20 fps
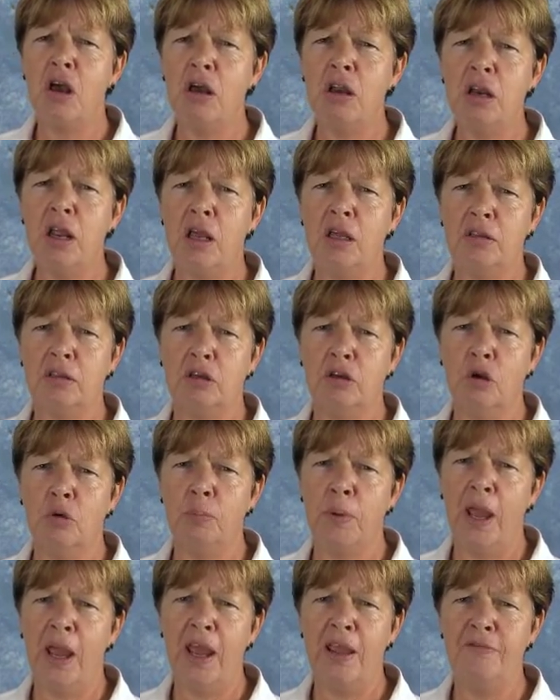unethical
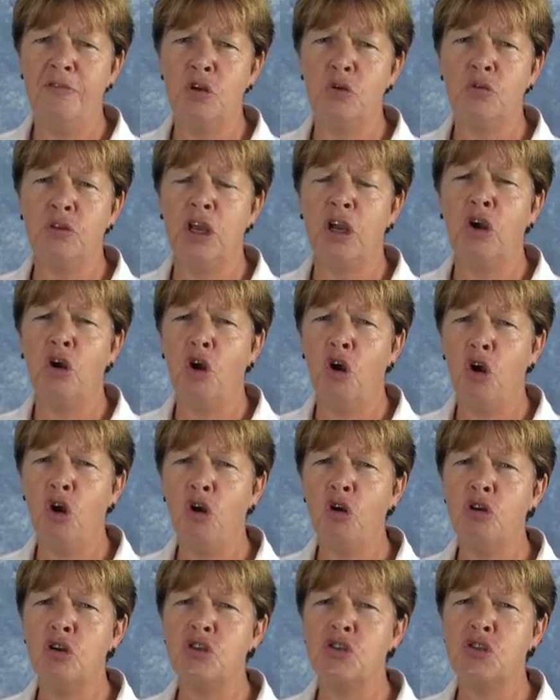behavior that
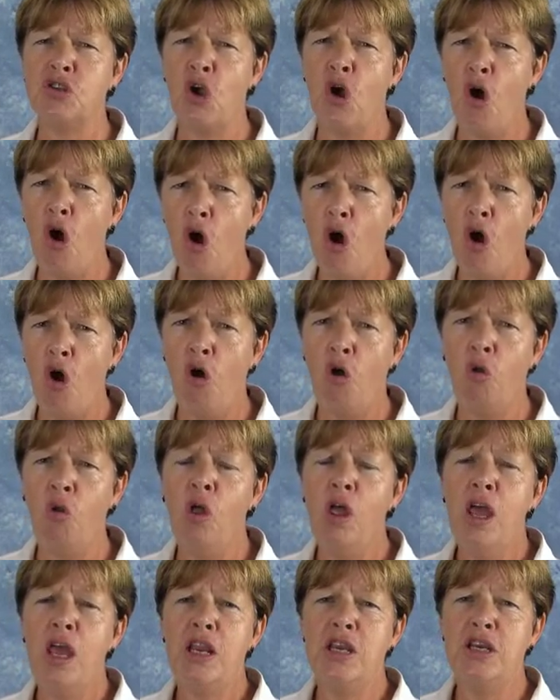hurts
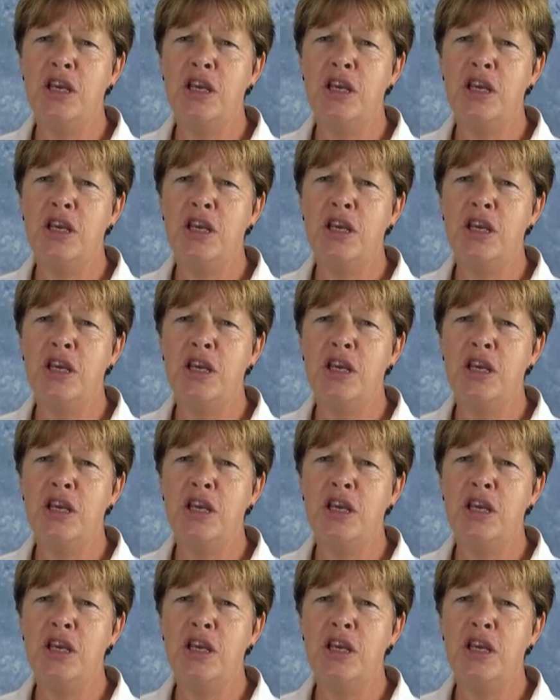all,